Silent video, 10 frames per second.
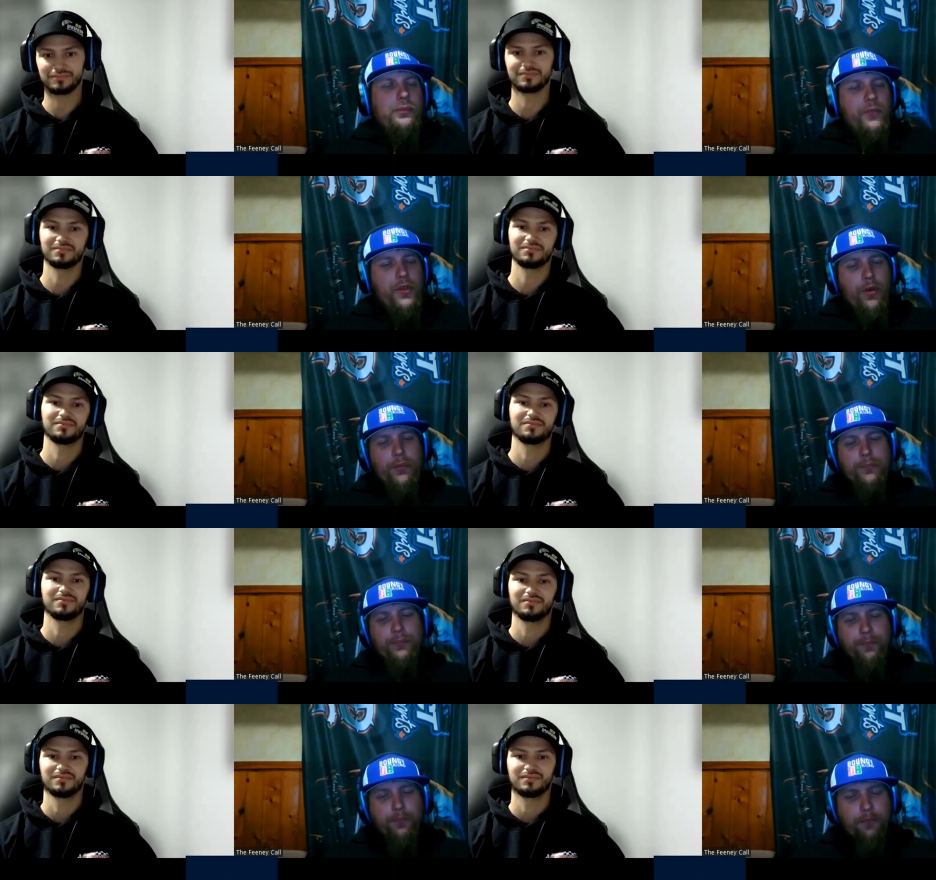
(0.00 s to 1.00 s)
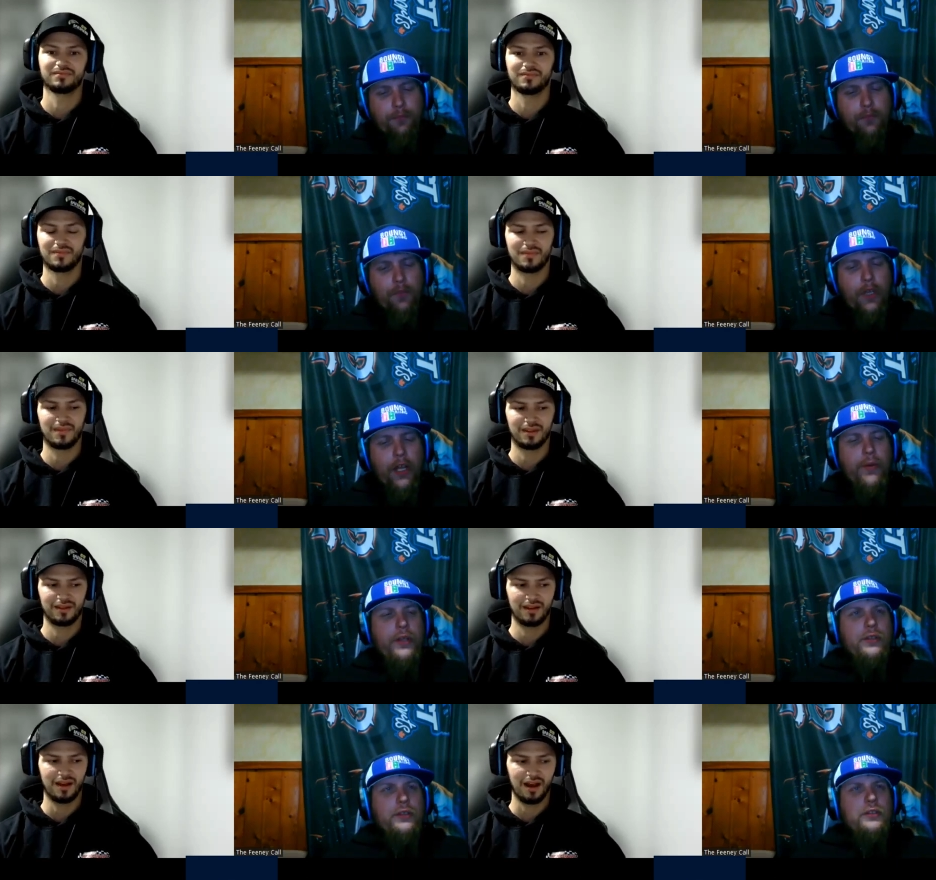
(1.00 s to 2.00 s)
Speaker 1: So,
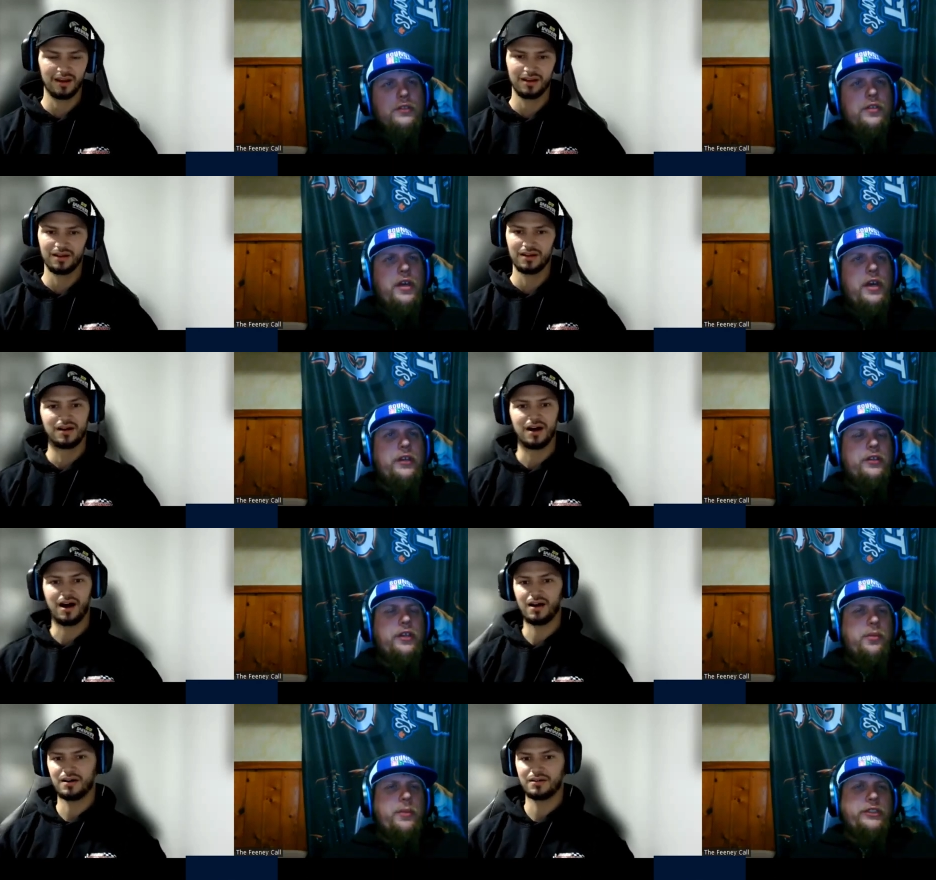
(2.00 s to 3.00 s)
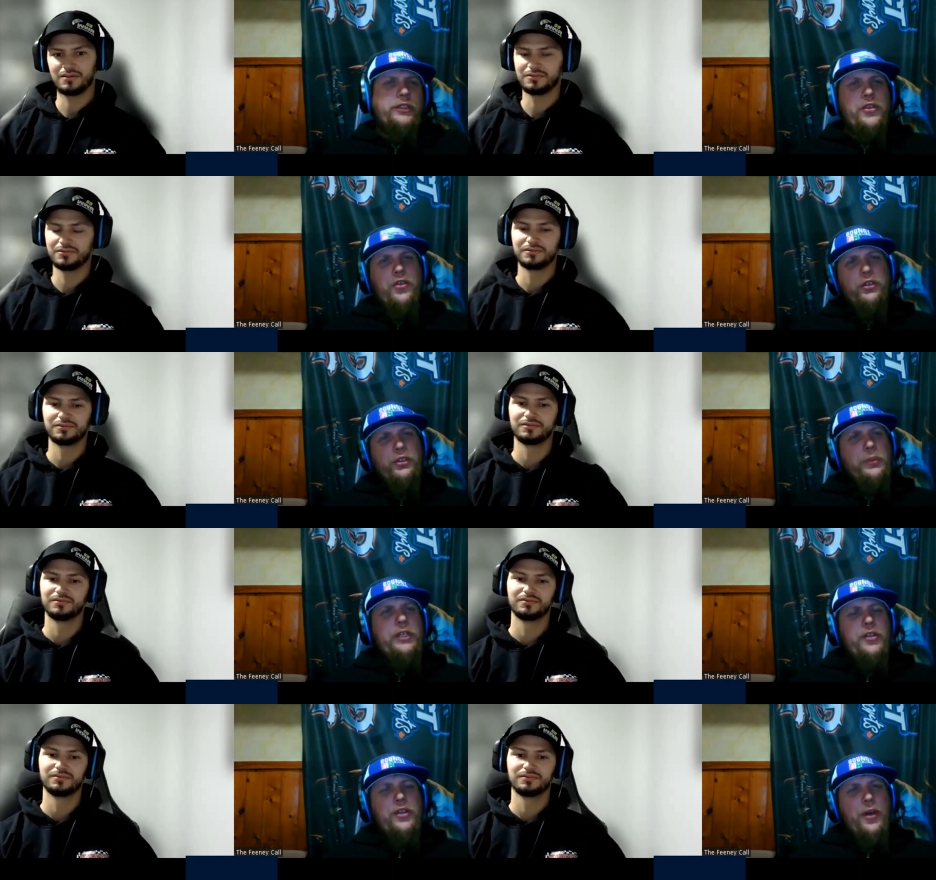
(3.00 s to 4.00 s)
anyway, uh, you didn't mention your social
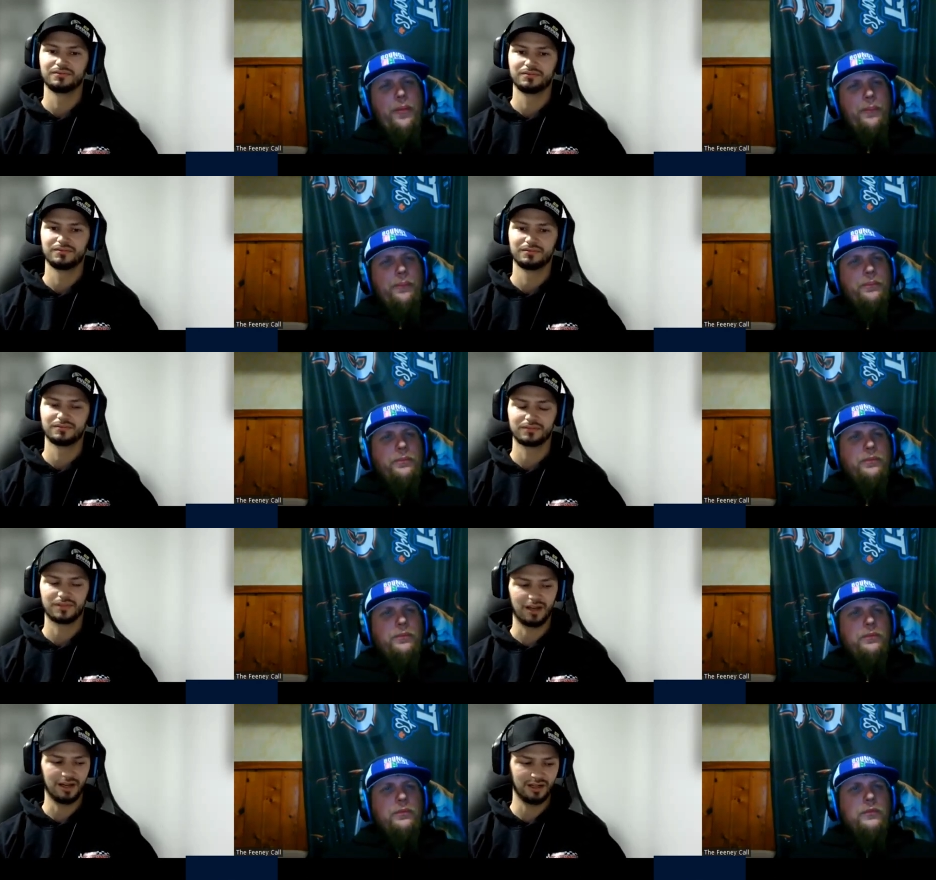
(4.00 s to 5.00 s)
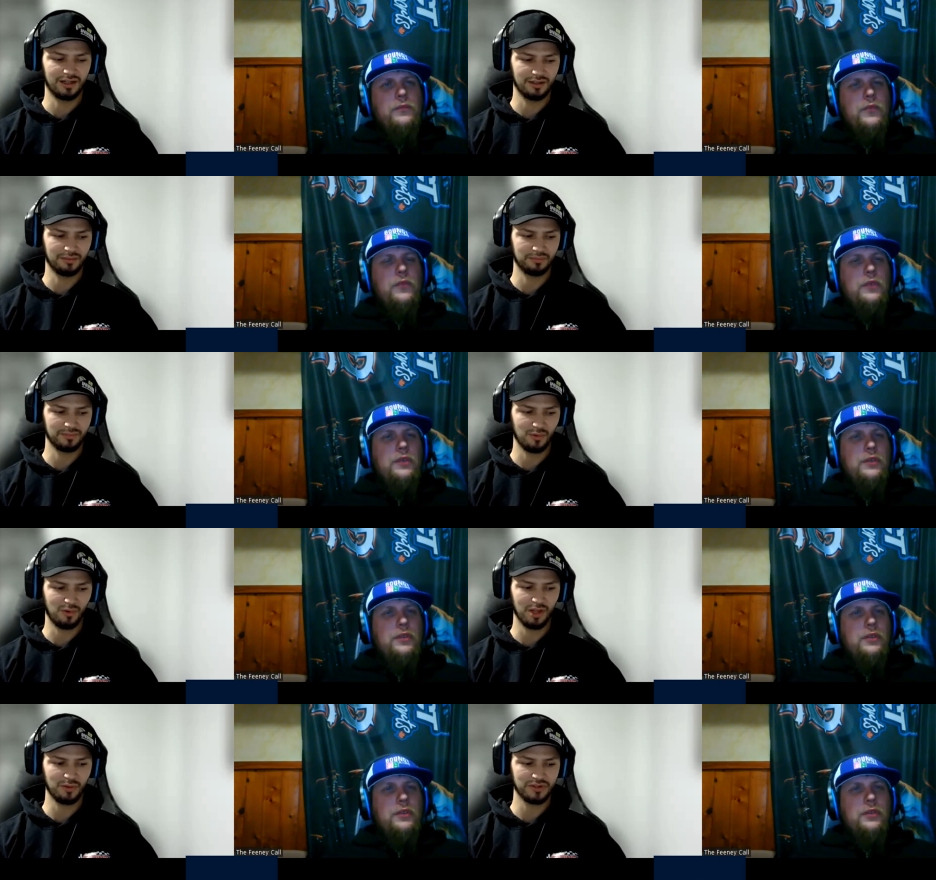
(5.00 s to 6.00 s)
medias
Speaker 2: yet. Uh,
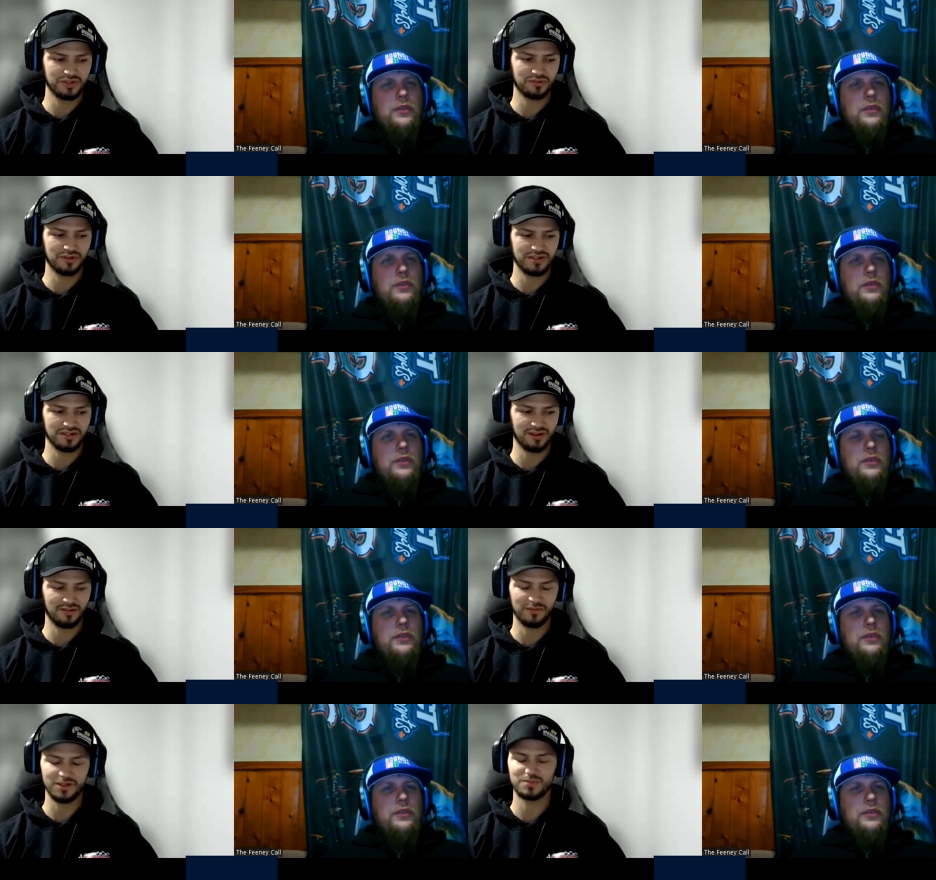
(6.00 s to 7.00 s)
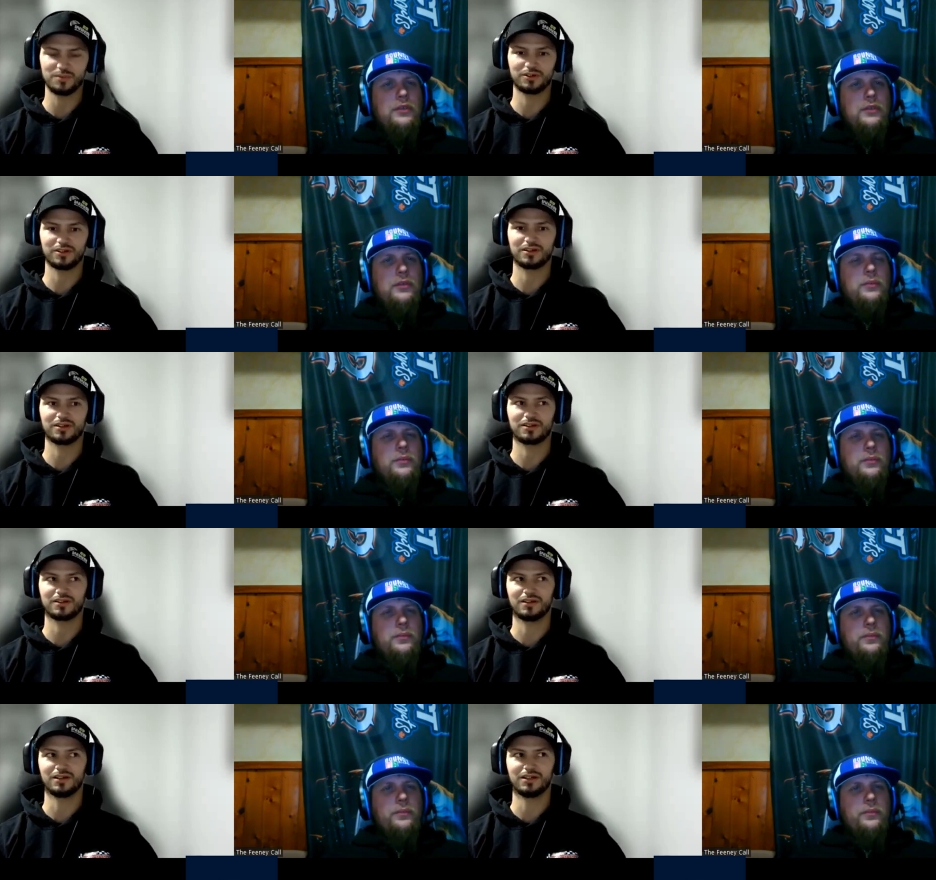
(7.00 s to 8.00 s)
Wally Wilson Racing on Facebook.
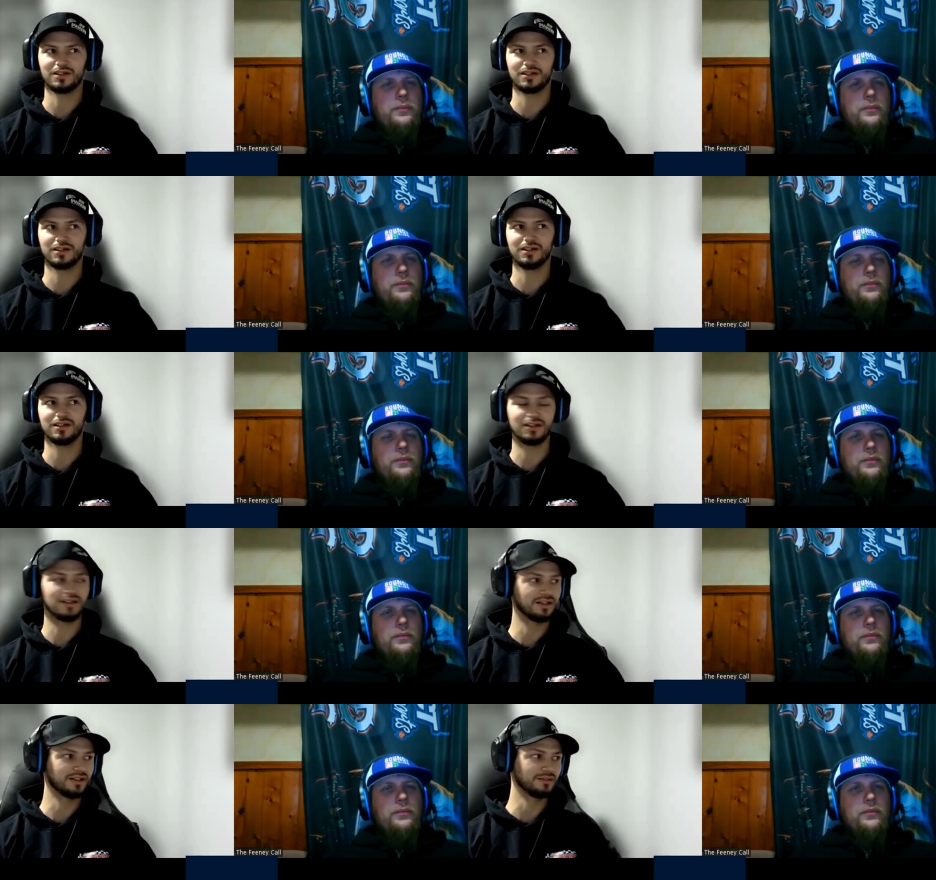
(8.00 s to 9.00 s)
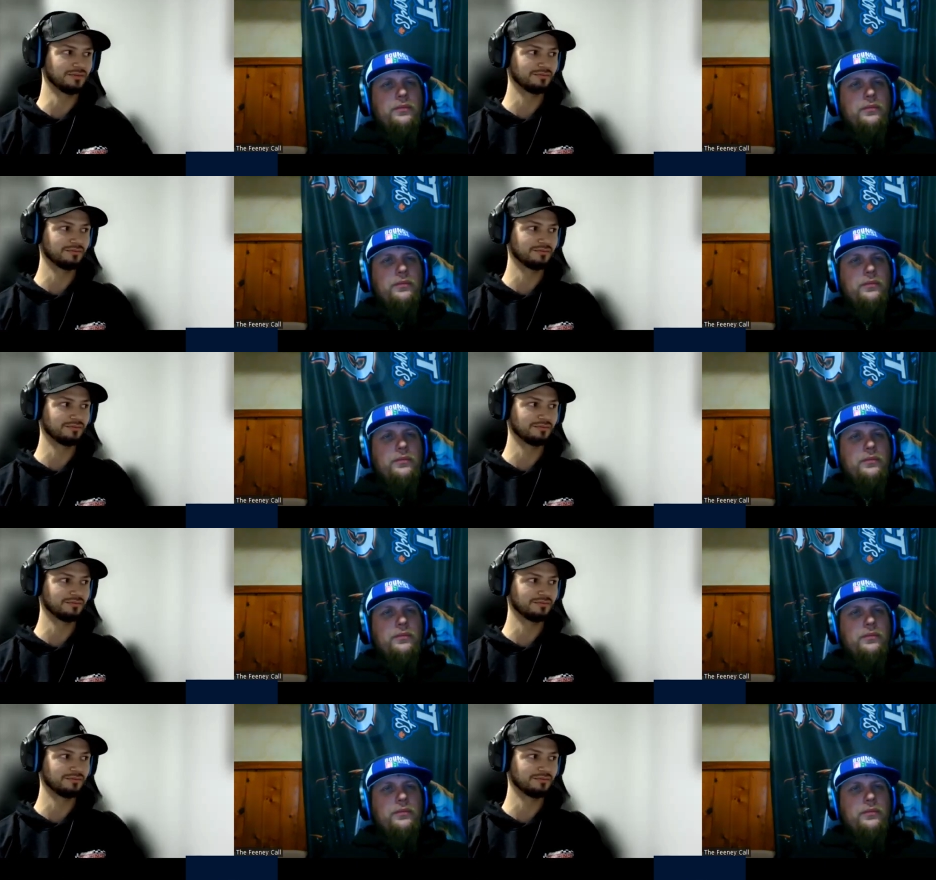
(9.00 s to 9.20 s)
Uh,